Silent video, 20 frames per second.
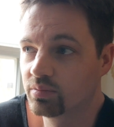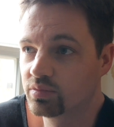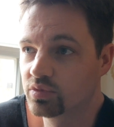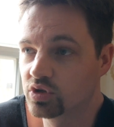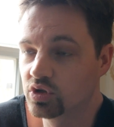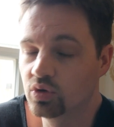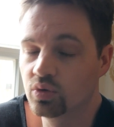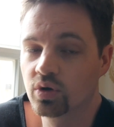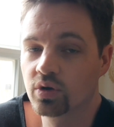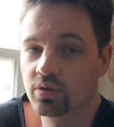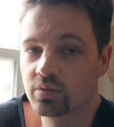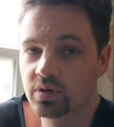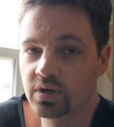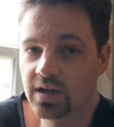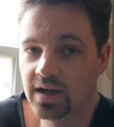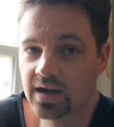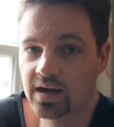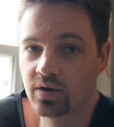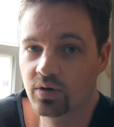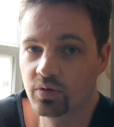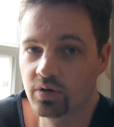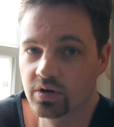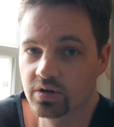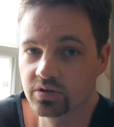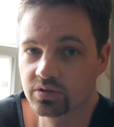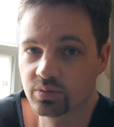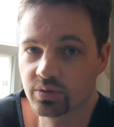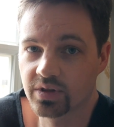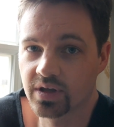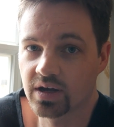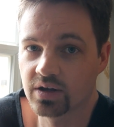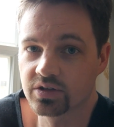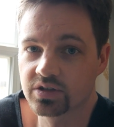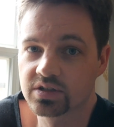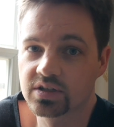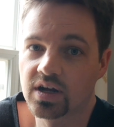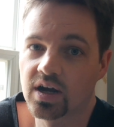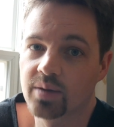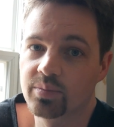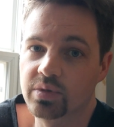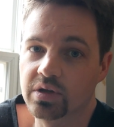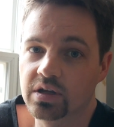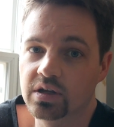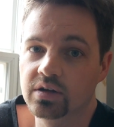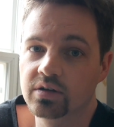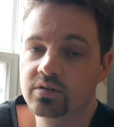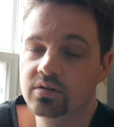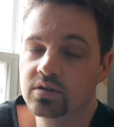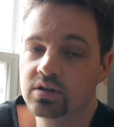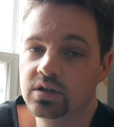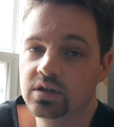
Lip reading: 2 or 3 hours without stopping.